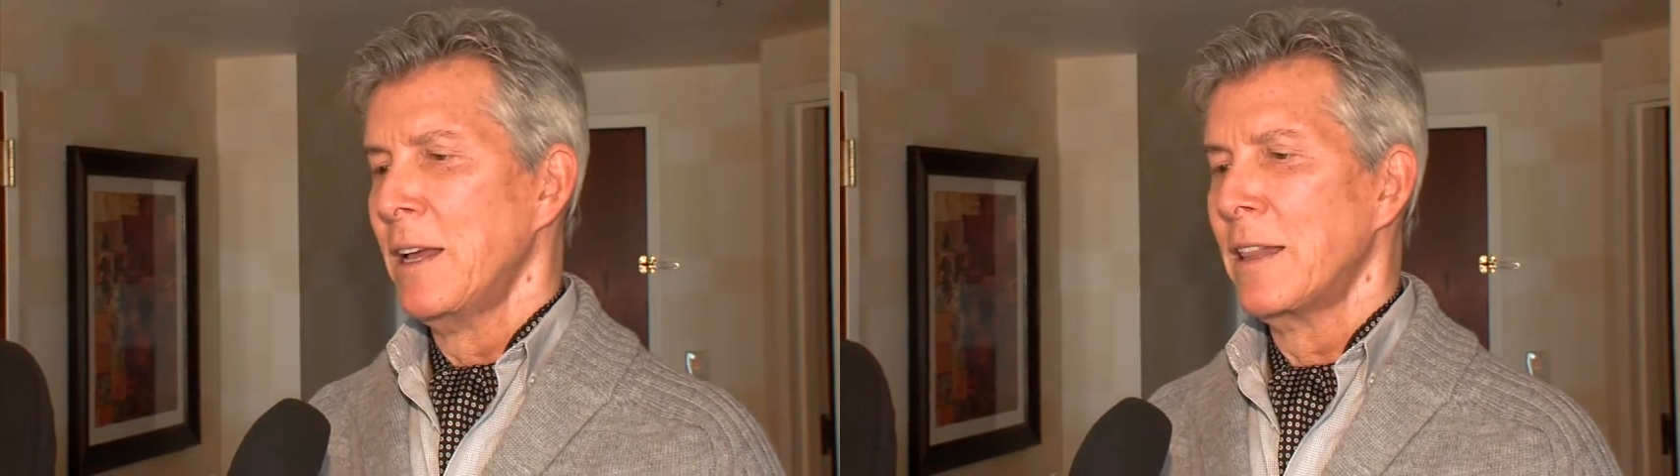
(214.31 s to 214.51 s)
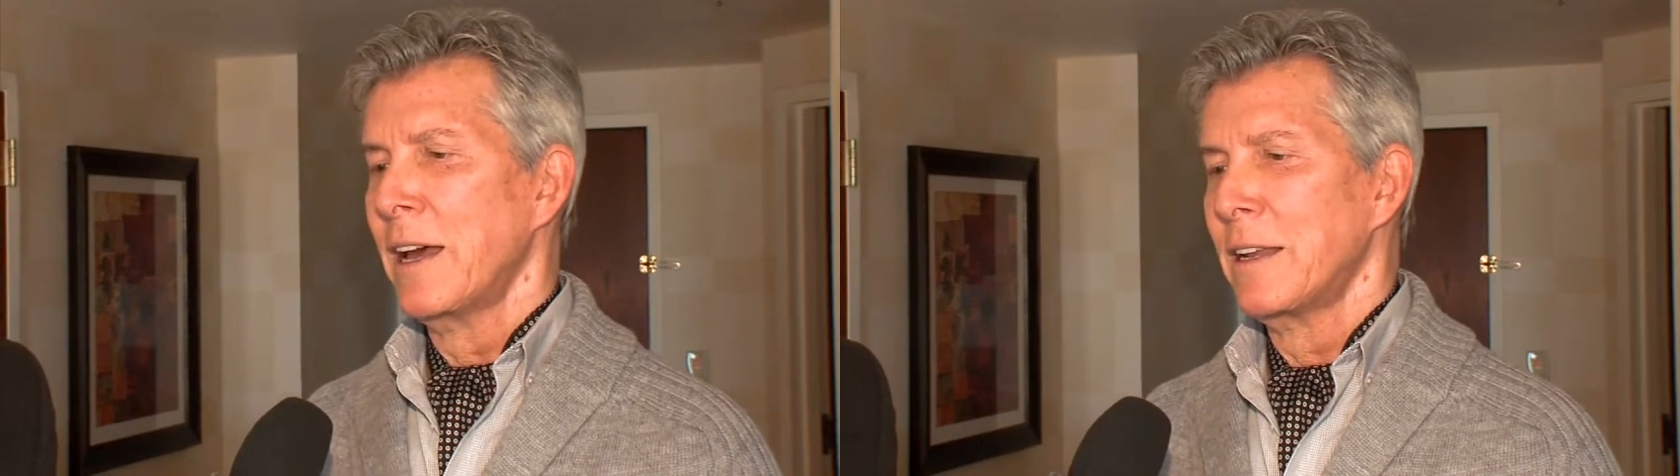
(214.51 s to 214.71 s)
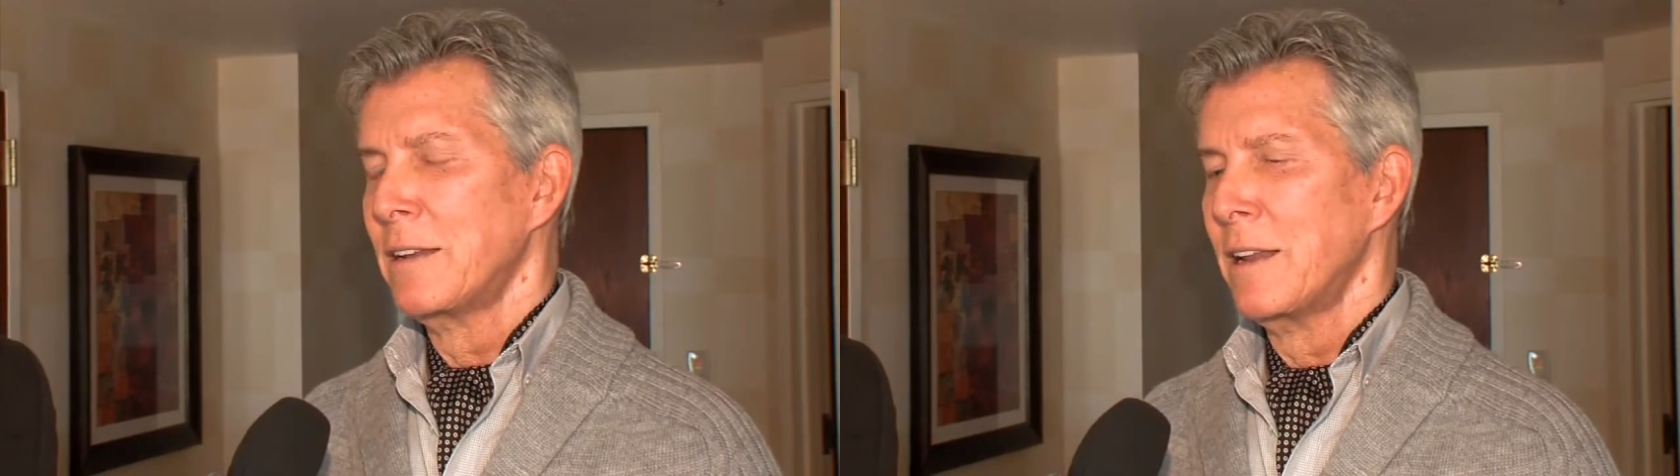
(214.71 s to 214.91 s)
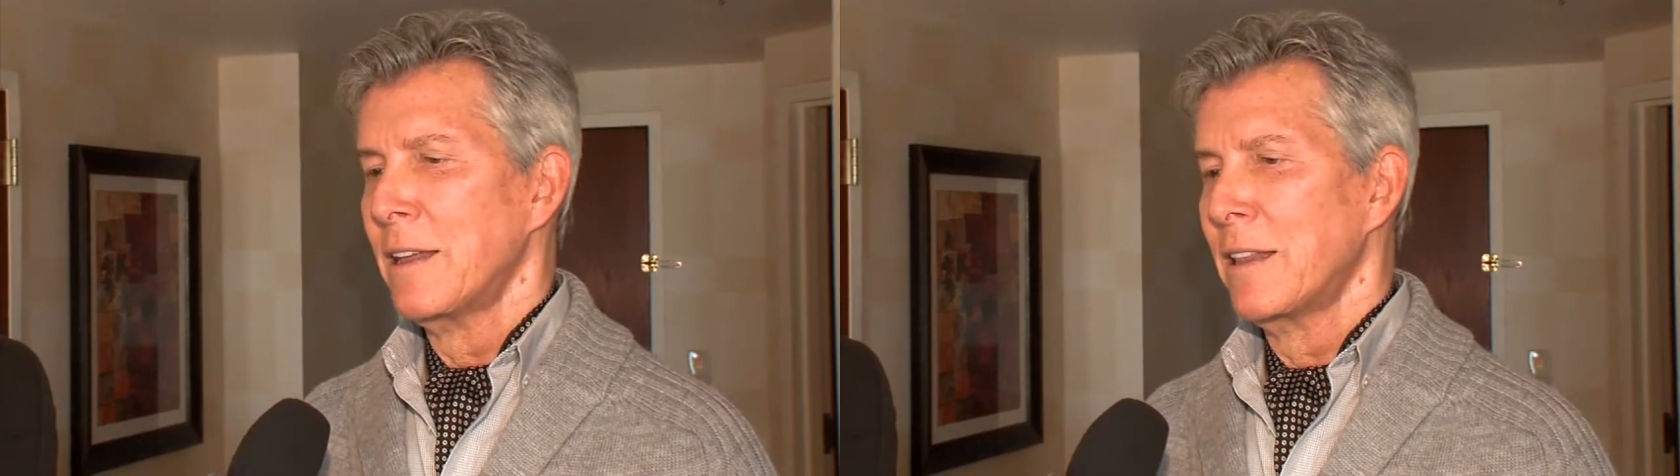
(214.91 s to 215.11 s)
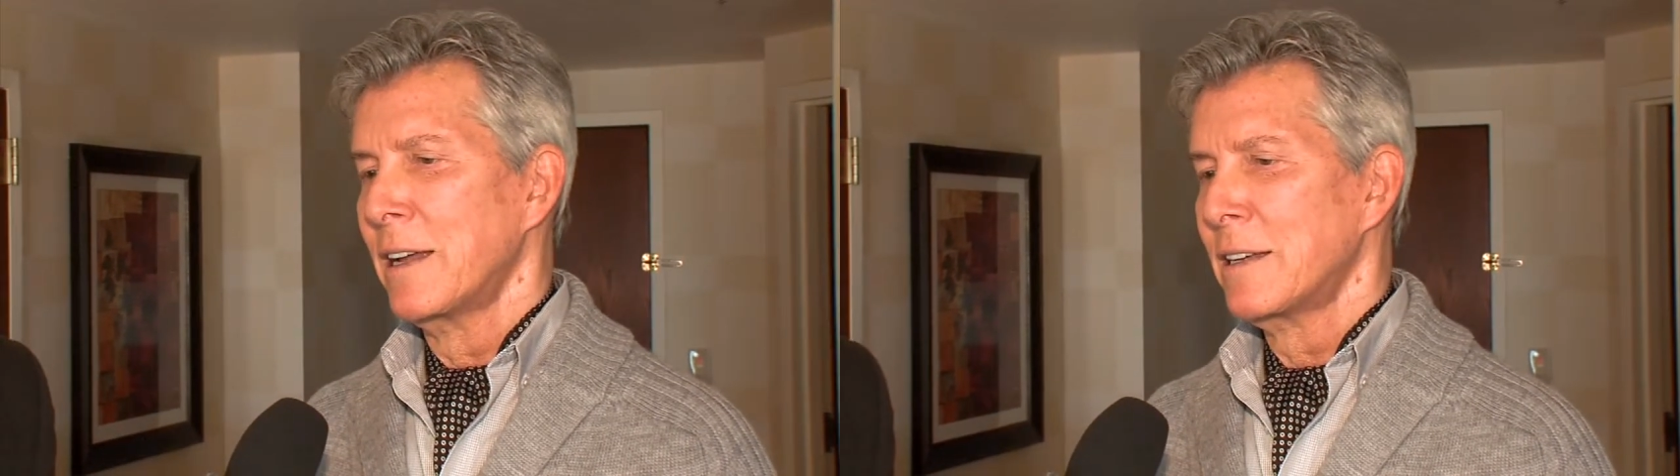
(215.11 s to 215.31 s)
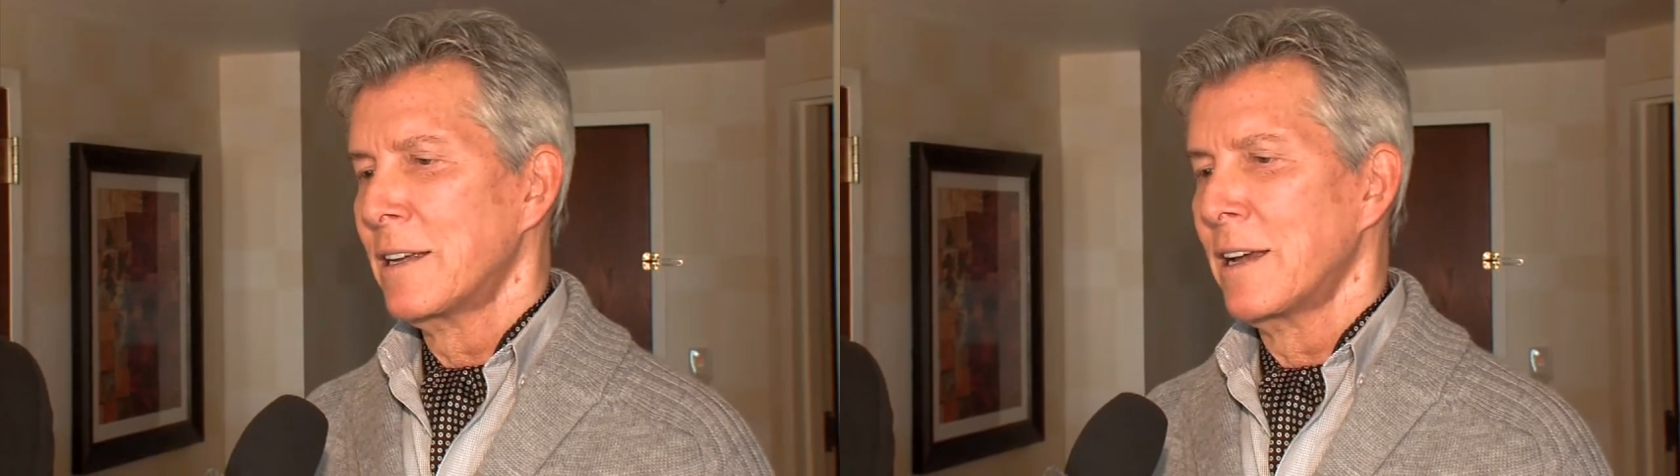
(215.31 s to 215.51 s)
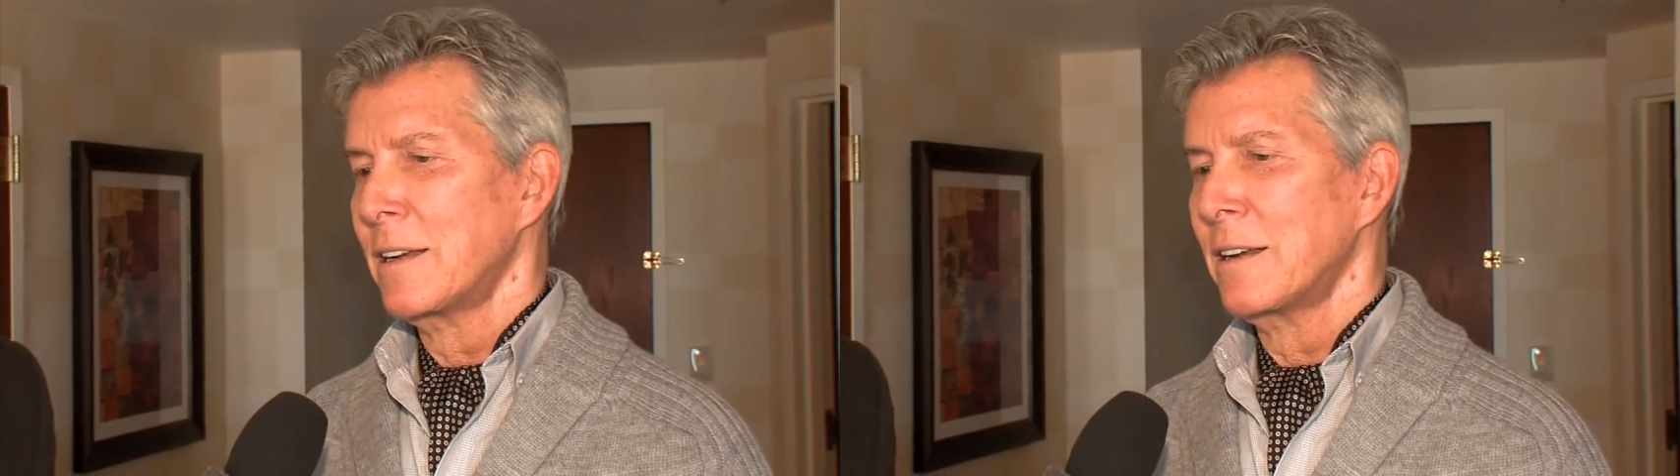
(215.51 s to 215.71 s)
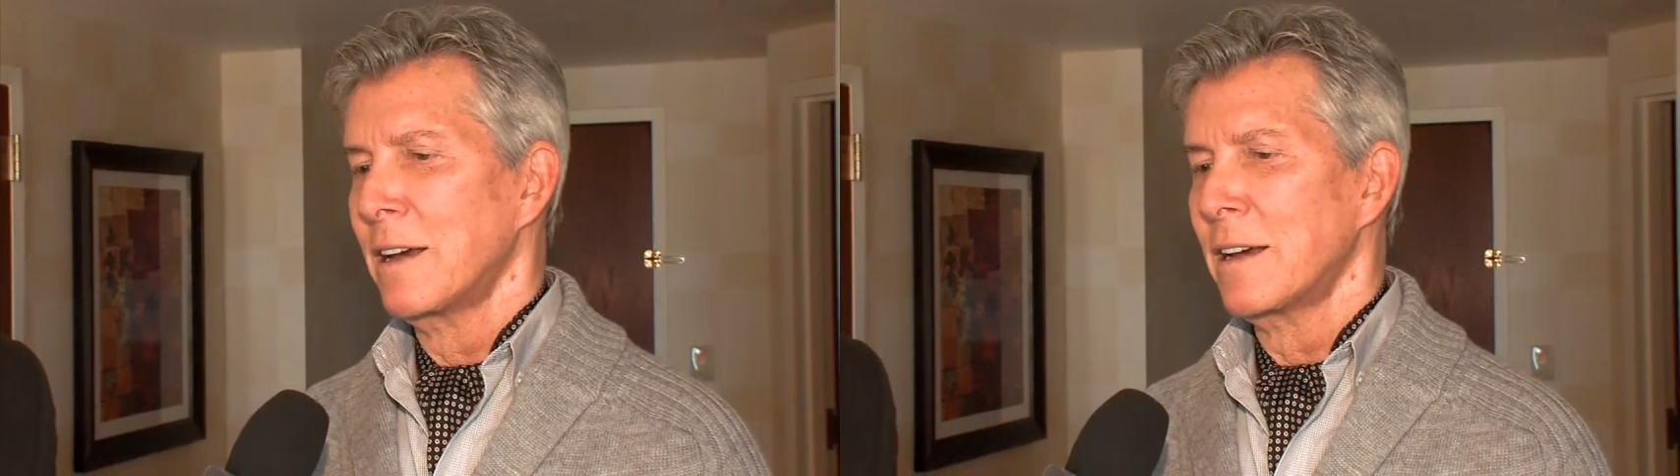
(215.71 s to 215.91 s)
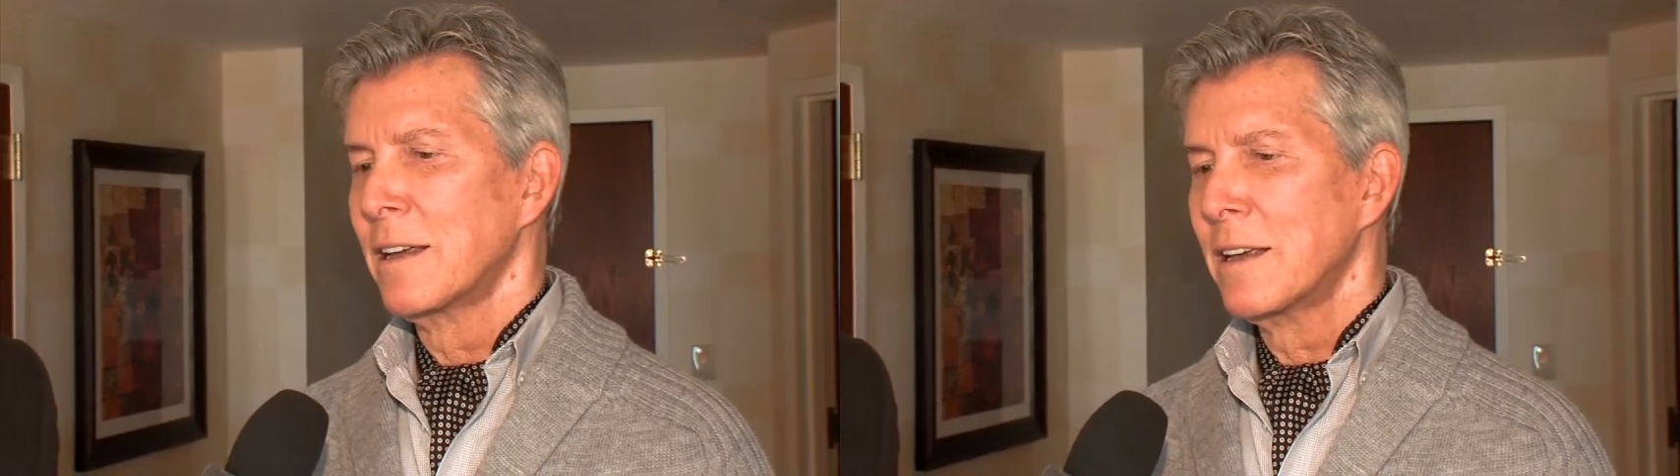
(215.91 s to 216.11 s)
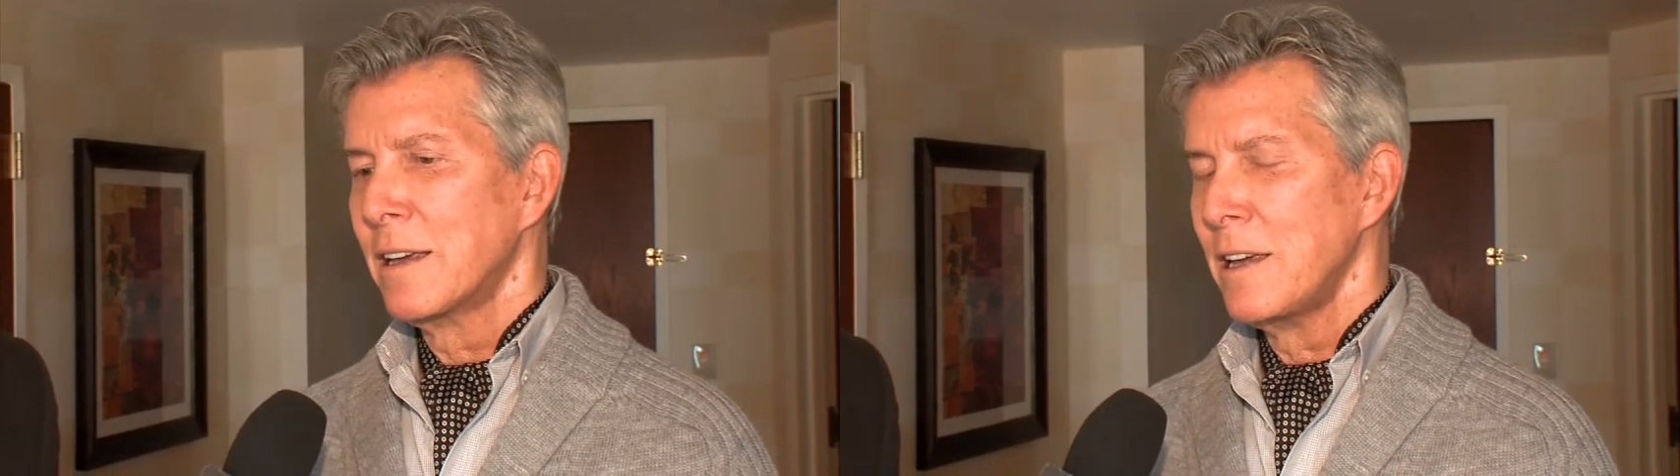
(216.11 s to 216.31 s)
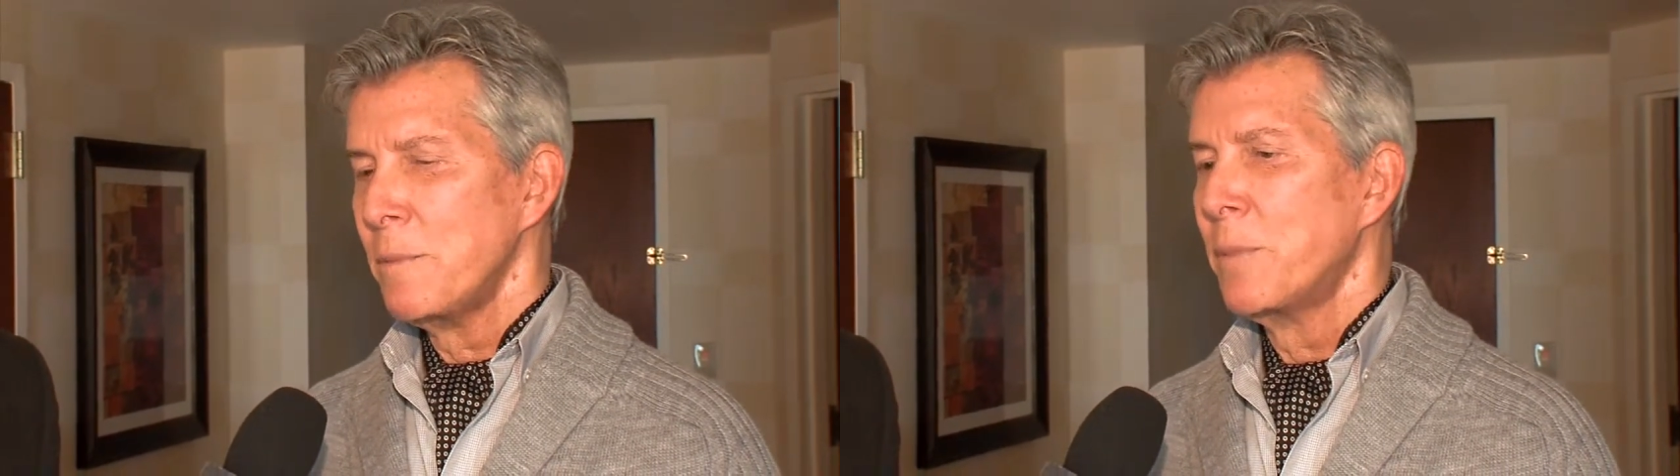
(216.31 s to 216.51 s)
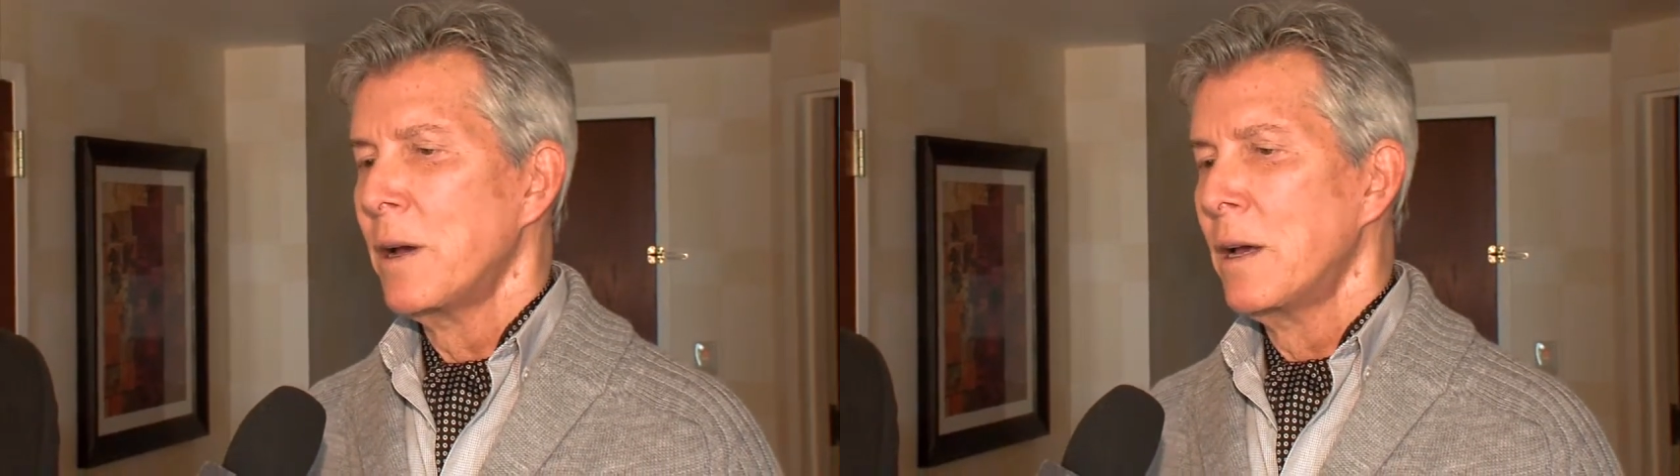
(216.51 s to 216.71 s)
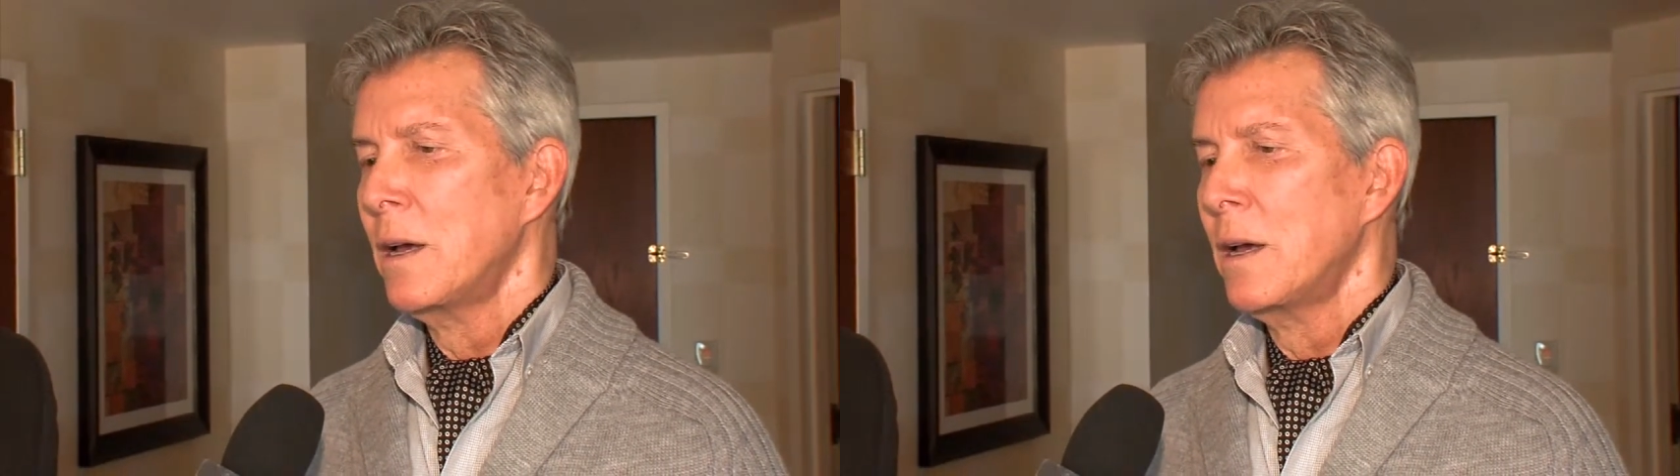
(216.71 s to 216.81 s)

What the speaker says: that can keep